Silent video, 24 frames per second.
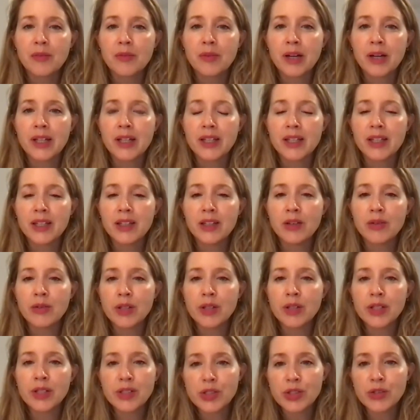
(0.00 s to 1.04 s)
But in your
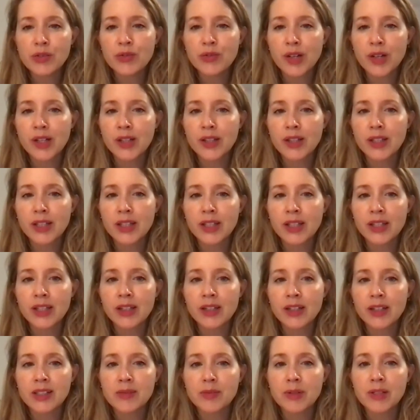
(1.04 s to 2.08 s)
research, you found that
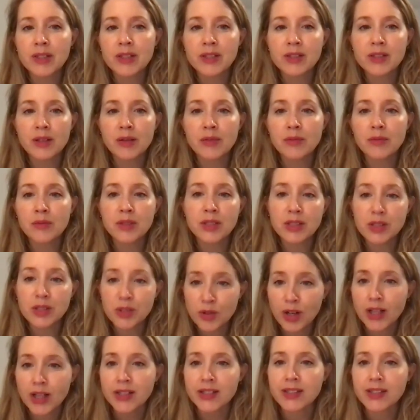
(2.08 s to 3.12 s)
there has been some
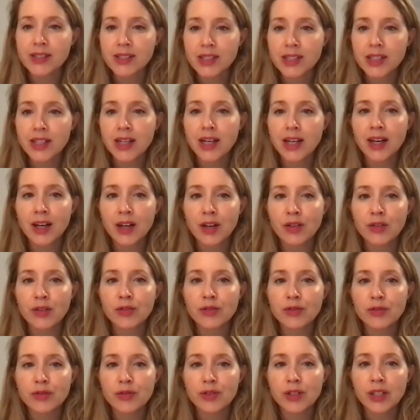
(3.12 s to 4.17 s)
distrust
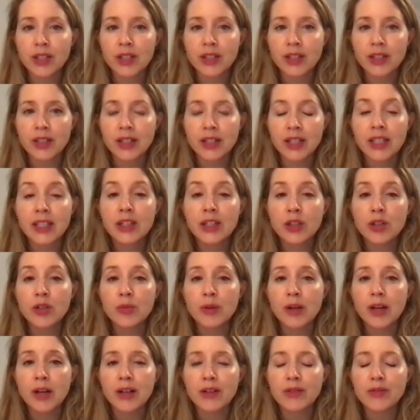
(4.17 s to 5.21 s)
of uh, in
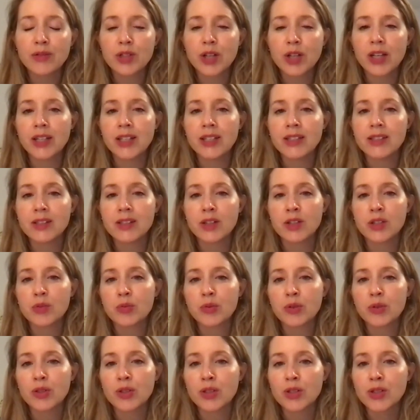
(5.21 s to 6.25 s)
Cuba of Chinese
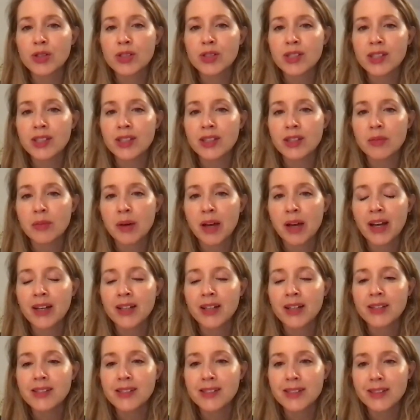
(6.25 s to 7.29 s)
entrepreneurs in the
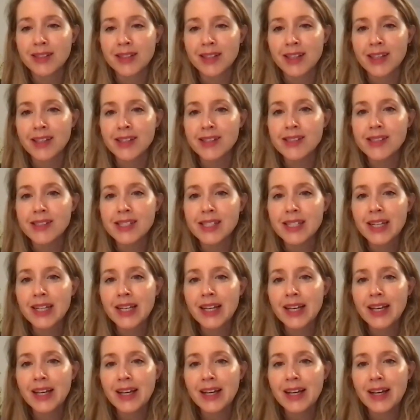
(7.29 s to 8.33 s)
past, at least.
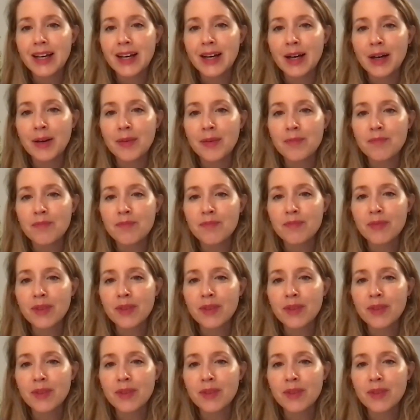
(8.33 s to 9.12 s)
Um,